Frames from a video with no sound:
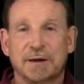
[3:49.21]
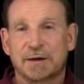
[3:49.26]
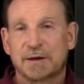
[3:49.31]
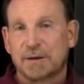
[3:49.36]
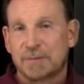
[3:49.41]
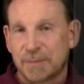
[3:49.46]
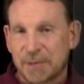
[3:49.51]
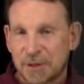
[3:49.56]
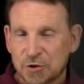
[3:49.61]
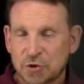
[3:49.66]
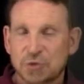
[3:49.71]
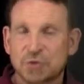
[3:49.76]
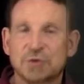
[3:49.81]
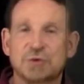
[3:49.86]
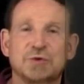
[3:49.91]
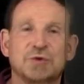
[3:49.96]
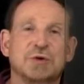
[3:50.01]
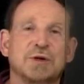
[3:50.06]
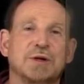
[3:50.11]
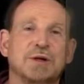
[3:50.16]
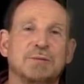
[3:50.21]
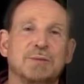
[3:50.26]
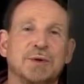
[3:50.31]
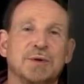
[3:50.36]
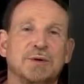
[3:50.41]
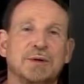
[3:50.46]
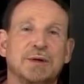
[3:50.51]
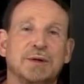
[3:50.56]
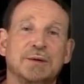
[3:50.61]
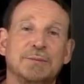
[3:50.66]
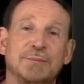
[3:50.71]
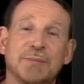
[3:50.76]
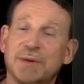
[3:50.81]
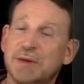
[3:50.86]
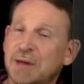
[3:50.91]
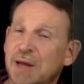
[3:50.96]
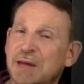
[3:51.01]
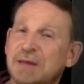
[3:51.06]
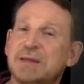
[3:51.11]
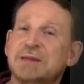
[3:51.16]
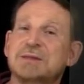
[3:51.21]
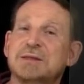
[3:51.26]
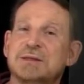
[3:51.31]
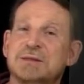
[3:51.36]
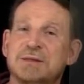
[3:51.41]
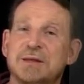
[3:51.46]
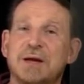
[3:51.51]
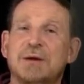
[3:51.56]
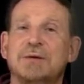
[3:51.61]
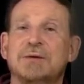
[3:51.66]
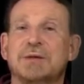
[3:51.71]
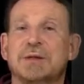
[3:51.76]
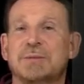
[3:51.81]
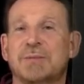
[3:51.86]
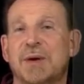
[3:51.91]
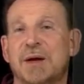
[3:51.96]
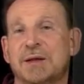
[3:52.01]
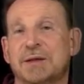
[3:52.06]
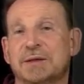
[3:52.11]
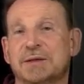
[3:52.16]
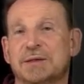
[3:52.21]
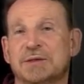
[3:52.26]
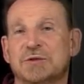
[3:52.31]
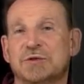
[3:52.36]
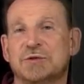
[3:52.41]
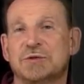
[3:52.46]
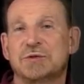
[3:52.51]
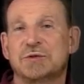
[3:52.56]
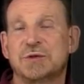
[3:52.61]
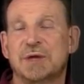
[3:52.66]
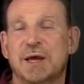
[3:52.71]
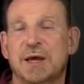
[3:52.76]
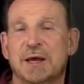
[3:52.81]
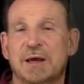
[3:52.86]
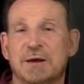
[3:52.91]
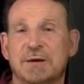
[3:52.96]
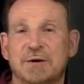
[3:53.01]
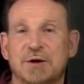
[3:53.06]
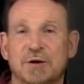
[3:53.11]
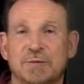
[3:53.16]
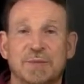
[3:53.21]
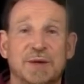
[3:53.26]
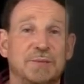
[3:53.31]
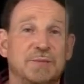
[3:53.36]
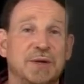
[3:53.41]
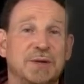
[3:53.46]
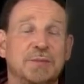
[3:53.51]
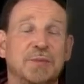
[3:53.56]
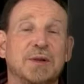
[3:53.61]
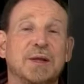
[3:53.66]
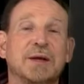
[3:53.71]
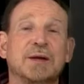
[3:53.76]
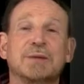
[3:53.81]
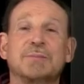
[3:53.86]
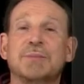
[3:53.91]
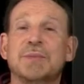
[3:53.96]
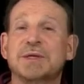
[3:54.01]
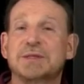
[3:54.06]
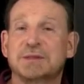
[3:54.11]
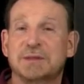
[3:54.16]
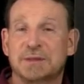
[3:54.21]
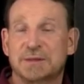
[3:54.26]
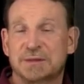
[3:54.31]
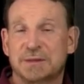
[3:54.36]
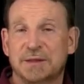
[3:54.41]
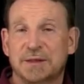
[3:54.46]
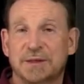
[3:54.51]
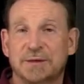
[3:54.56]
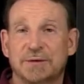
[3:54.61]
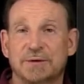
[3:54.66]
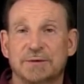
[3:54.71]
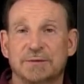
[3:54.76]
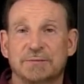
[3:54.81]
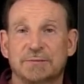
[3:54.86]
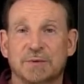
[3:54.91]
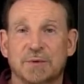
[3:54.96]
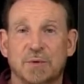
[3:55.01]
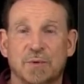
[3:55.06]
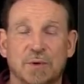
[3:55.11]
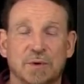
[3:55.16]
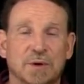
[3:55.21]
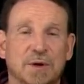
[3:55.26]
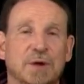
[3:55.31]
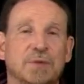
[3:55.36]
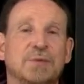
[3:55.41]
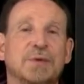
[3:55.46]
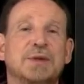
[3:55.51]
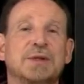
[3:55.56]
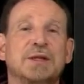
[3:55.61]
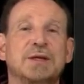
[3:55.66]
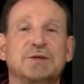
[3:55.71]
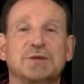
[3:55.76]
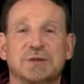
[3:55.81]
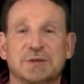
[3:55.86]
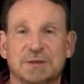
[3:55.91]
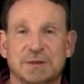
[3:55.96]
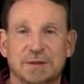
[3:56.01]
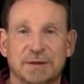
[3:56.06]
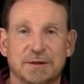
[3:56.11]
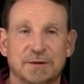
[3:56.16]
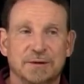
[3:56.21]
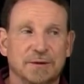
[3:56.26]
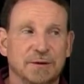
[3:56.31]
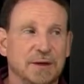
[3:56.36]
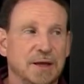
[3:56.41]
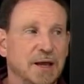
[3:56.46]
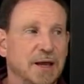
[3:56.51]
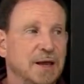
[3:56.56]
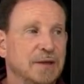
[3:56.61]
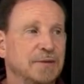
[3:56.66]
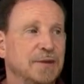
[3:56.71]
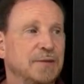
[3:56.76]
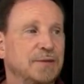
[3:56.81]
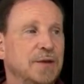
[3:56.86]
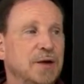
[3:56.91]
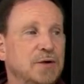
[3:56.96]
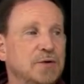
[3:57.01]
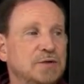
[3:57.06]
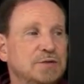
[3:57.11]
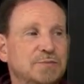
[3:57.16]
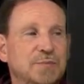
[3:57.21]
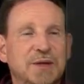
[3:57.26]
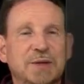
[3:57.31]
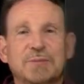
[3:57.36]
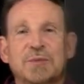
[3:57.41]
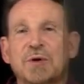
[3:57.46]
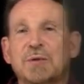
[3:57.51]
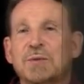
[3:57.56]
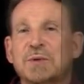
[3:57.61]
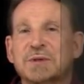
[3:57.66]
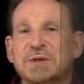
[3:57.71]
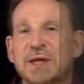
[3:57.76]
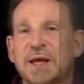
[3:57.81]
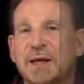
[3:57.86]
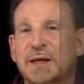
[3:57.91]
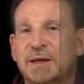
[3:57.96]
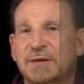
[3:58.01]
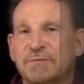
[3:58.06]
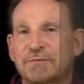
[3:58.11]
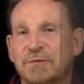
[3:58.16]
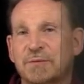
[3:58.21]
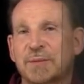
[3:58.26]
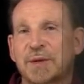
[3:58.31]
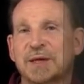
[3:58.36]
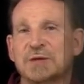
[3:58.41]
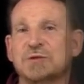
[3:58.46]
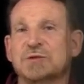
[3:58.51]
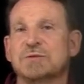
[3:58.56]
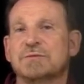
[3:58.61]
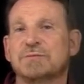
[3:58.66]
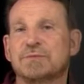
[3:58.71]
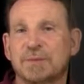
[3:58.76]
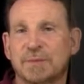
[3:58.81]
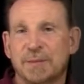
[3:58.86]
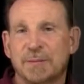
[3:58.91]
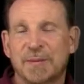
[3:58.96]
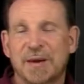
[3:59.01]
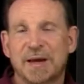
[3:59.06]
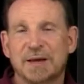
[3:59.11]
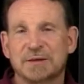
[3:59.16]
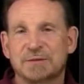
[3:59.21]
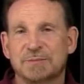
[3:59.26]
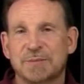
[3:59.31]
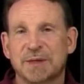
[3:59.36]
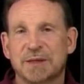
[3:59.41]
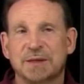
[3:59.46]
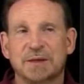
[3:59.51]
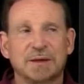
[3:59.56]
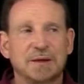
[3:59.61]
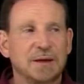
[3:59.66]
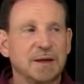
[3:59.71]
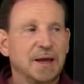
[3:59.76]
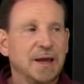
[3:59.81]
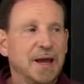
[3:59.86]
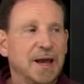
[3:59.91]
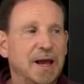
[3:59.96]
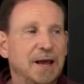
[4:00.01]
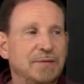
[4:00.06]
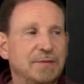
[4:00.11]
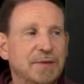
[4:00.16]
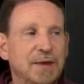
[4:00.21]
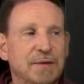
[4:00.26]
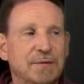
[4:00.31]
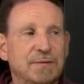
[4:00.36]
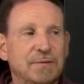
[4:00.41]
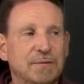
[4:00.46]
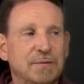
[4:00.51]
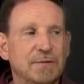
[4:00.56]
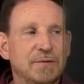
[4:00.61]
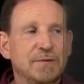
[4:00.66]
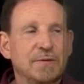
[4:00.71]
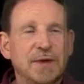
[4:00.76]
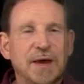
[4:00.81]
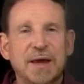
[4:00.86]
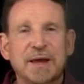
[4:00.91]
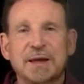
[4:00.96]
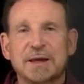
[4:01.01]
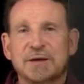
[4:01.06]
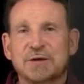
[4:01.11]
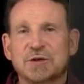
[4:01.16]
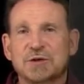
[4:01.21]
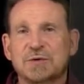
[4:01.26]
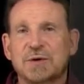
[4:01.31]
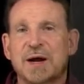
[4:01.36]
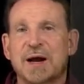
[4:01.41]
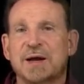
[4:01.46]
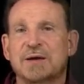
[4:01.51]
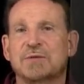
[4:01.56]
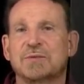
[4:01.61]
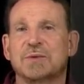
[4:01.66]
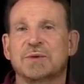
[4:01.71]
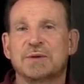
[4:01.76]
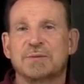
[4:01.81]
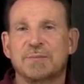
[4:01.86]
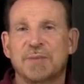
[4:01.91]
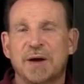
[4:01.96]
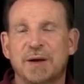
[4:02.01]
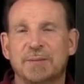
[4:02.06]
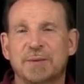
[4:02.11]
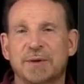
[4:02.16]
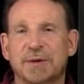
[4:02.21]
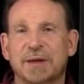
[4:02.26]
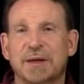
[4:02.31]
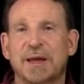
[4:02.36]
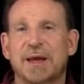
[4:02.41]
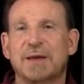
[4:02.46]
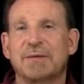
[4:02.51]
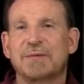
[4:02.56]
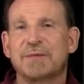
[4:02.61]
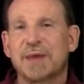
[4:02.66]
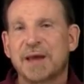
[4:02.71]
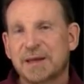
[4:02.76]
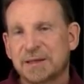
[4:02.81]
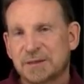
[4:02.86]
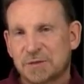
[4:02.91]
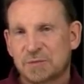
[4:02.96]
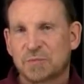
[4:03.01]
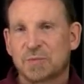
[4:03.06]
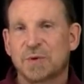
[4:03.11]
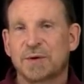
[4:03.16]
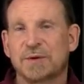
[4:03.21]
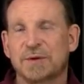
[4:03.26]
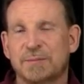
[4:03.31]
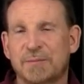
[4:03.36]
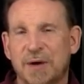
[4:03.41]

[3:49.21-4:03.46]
commissioners in a community, but not necessarily politicians. Could be people like a business leader or a religious leader. That those people will take information from the mass media and then they interact with the public, and that's where the